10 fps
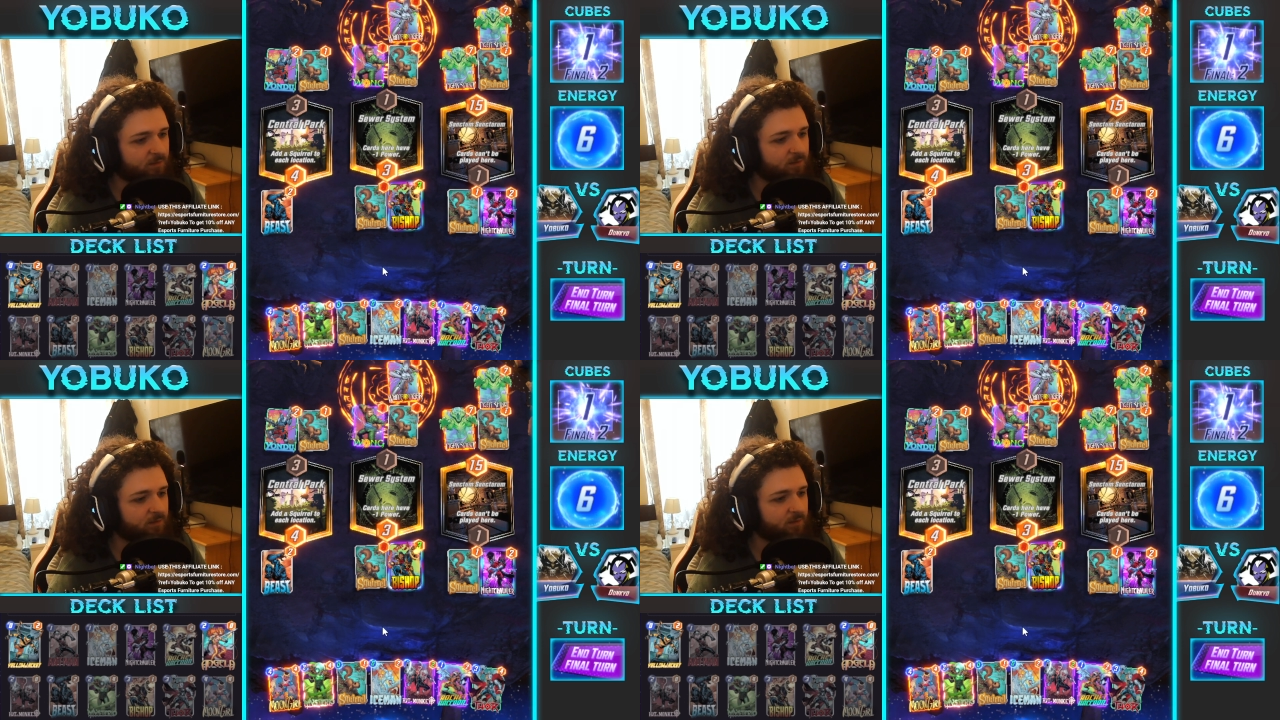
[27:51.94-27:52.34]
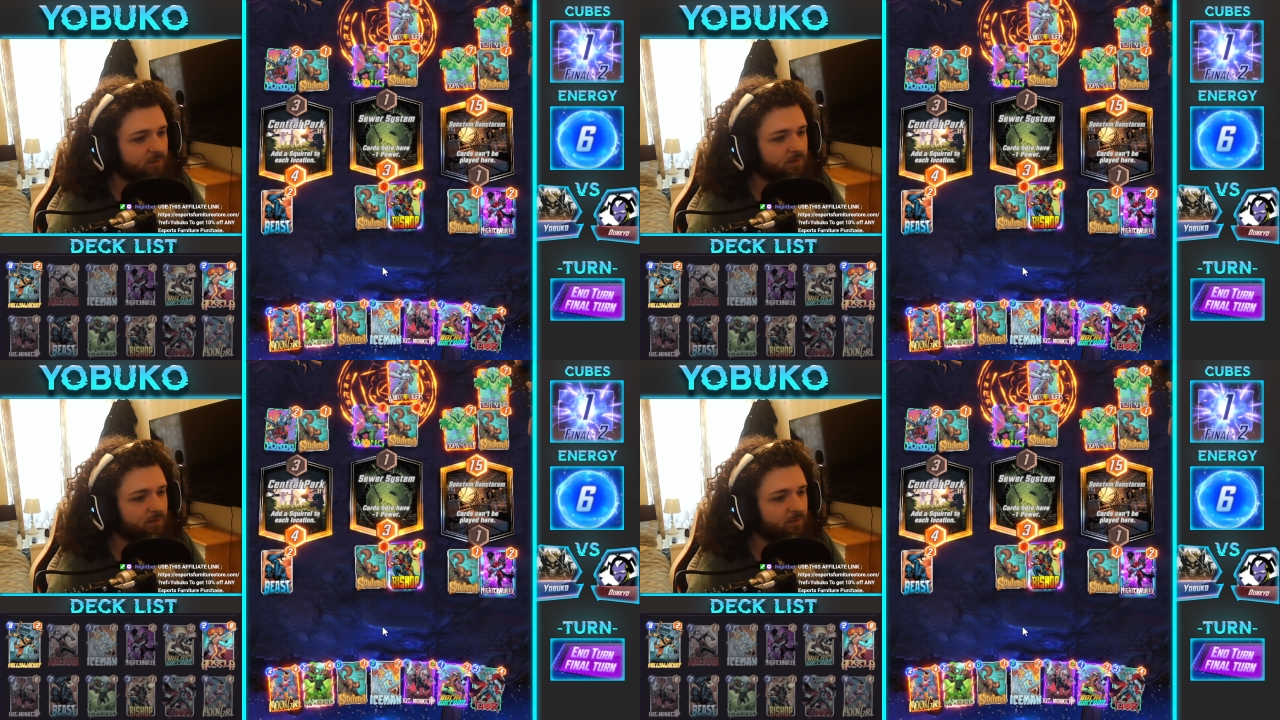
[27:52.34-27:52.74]

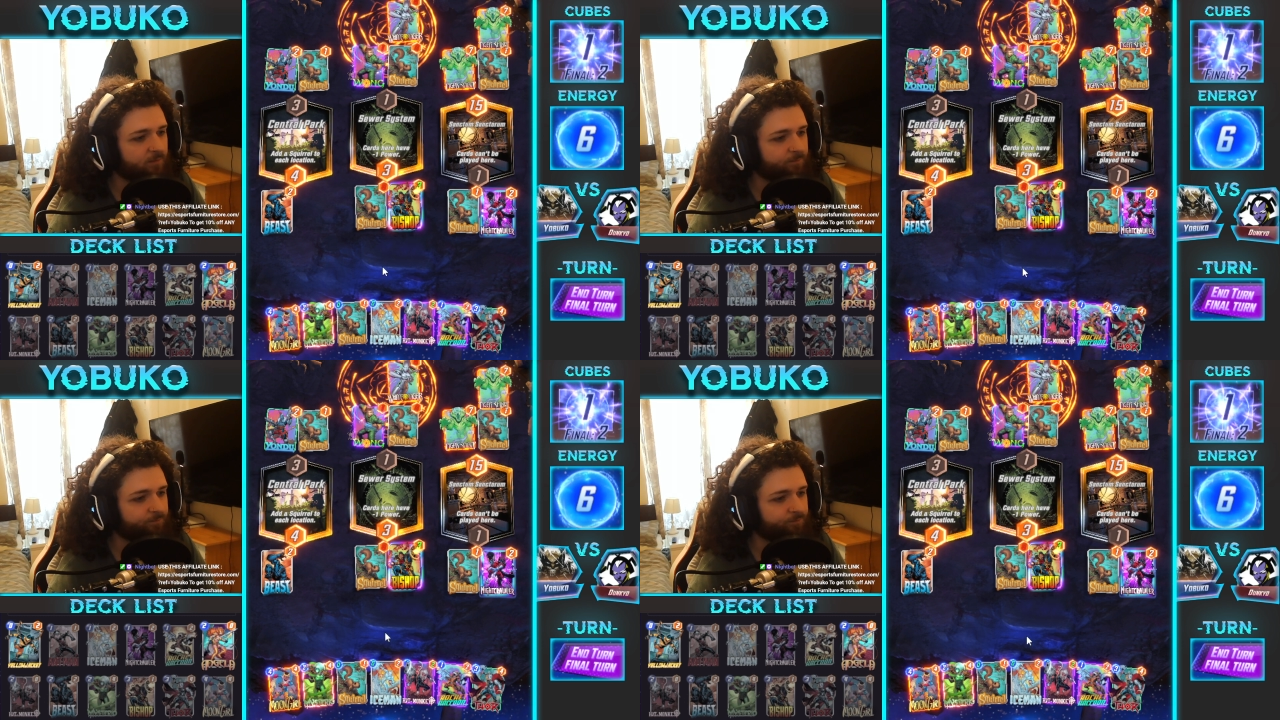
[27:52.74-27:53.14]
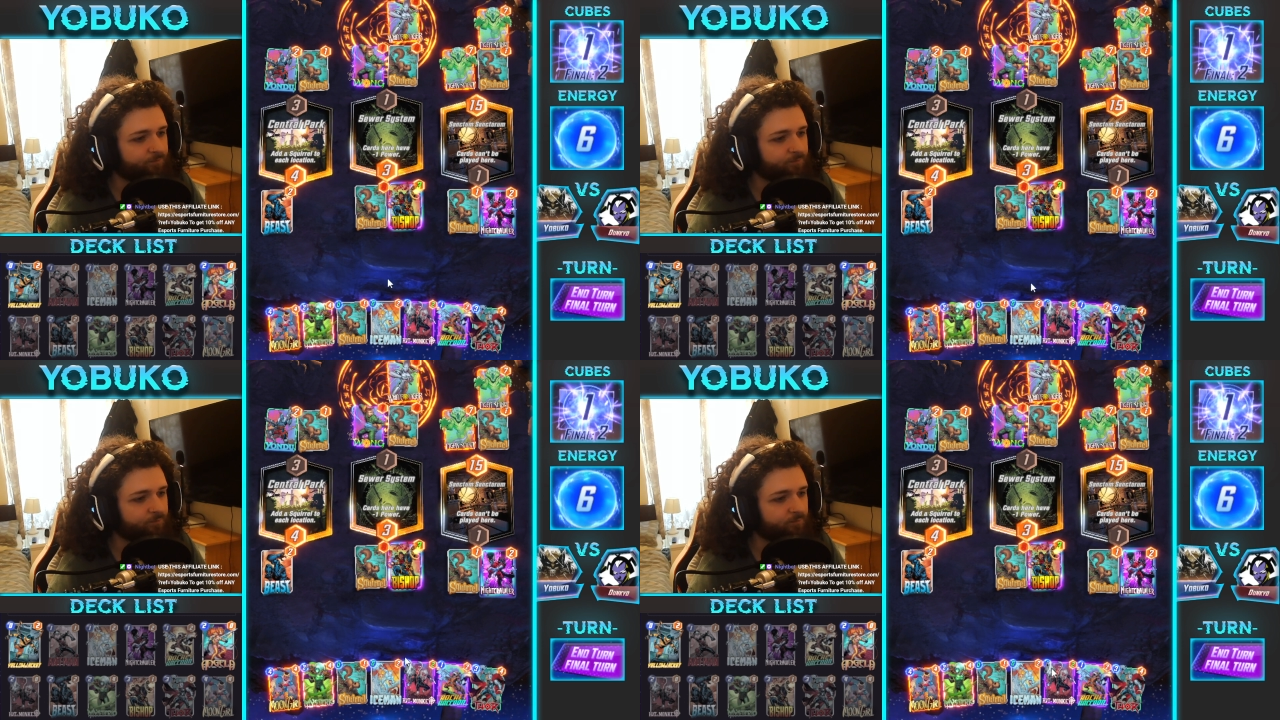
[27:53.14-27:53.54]

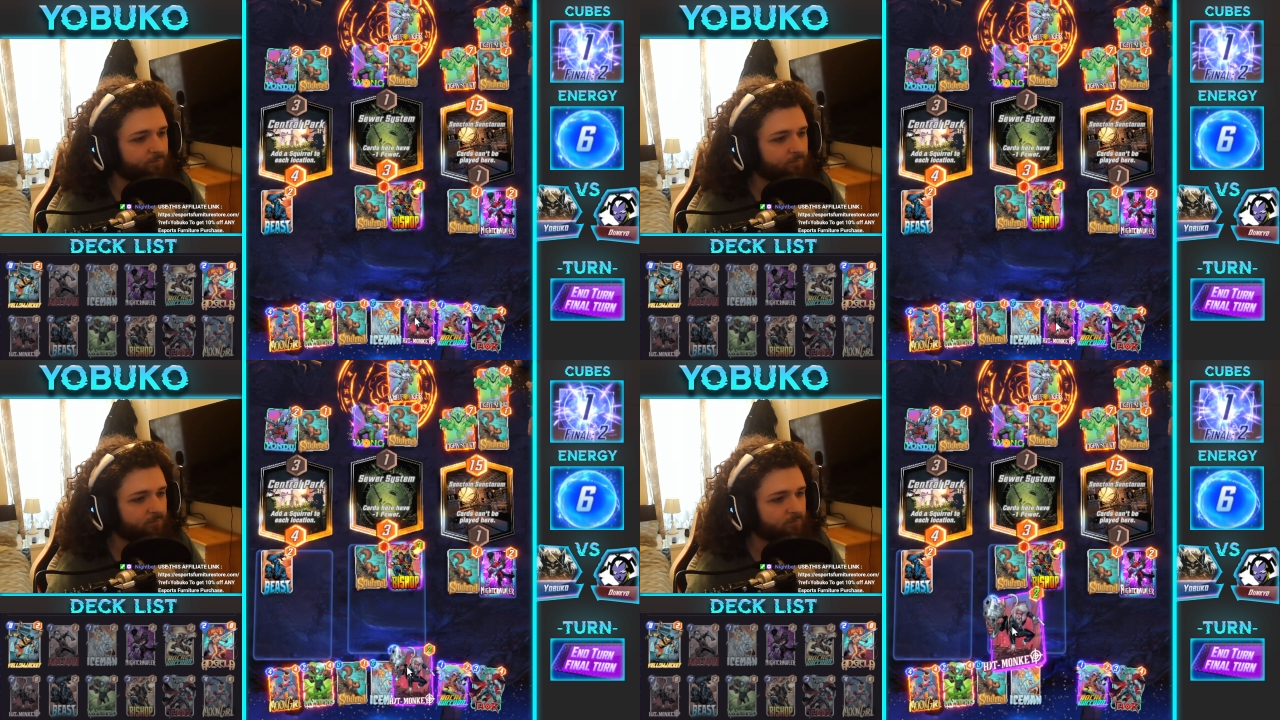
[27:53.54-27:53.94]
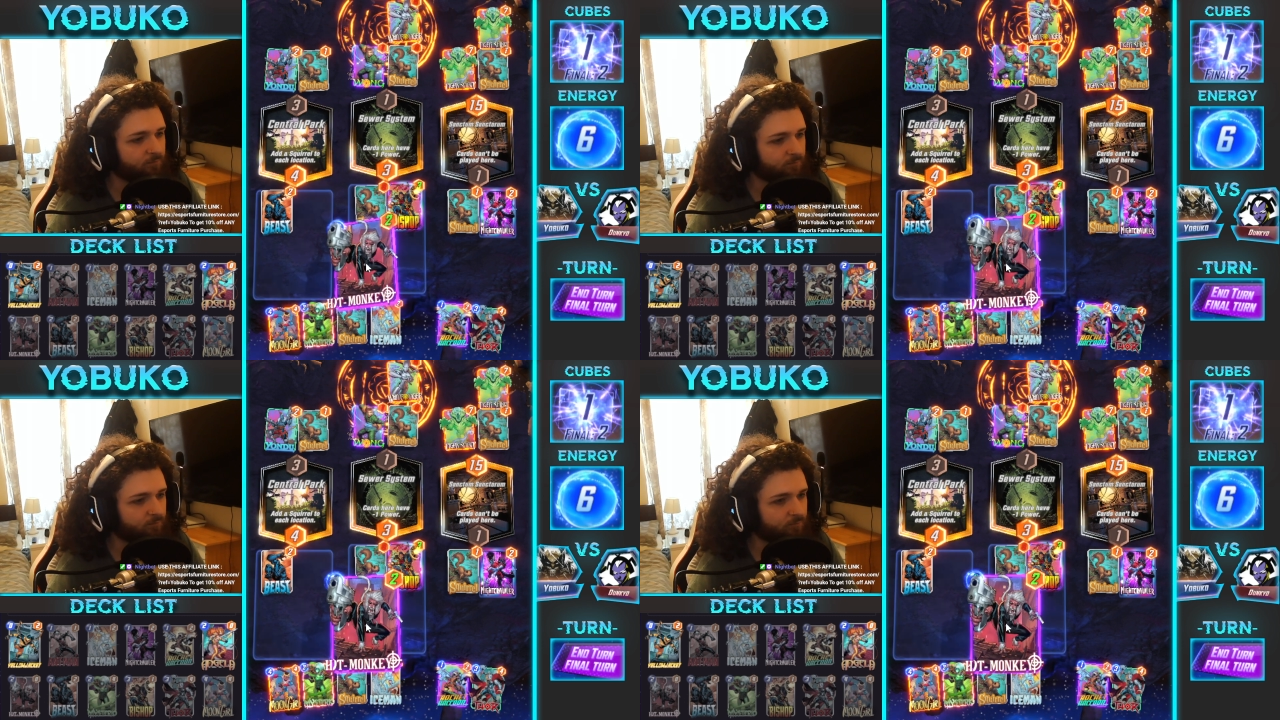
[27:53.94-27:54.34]

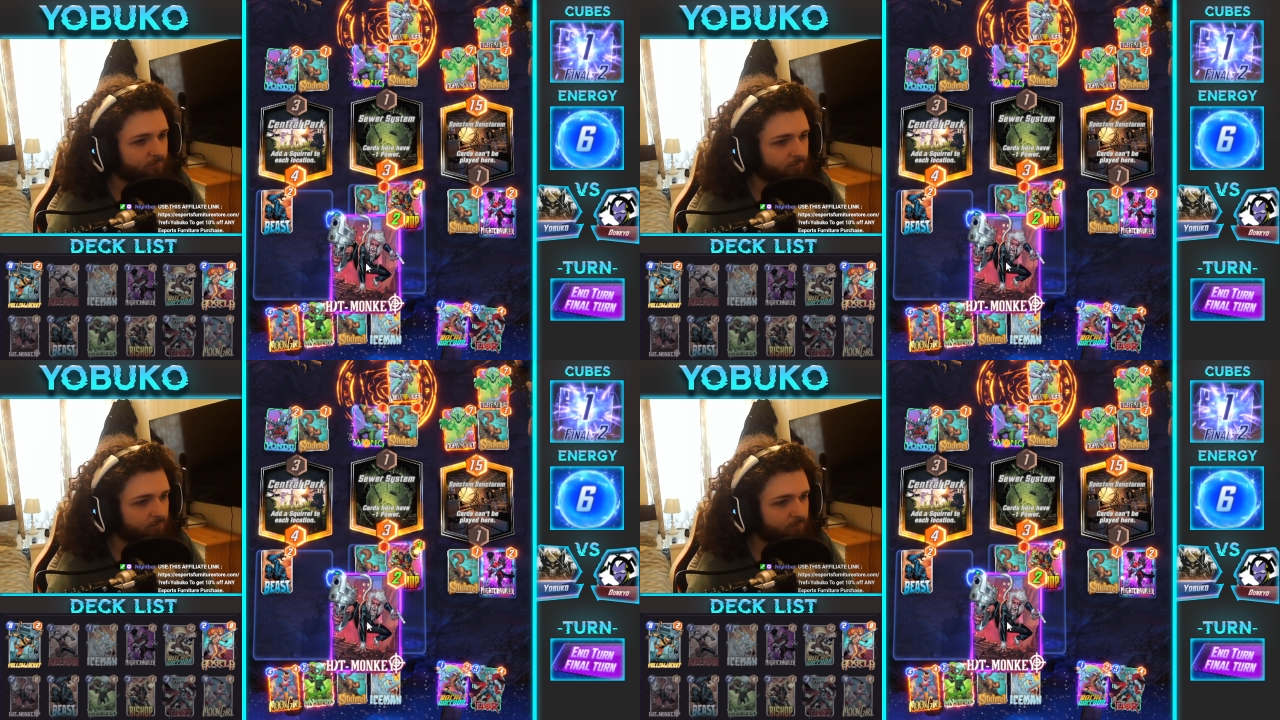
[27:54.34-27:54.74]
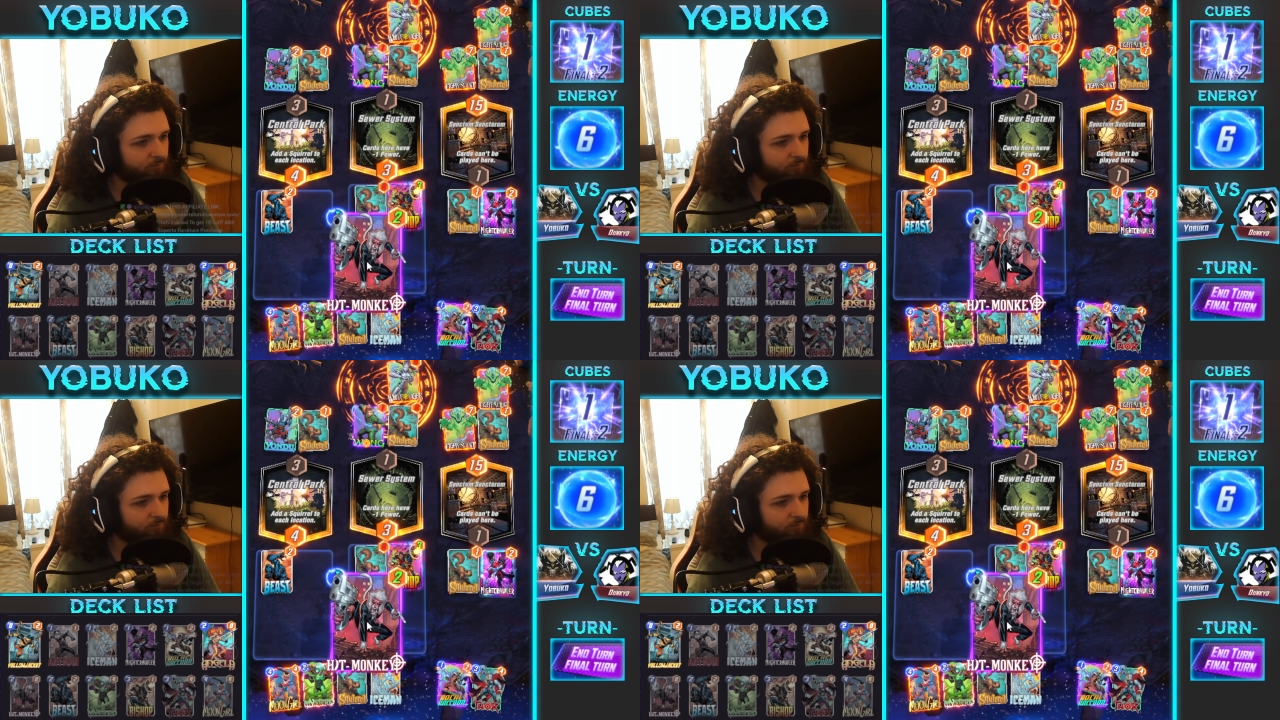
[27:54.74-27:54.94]
[no speech]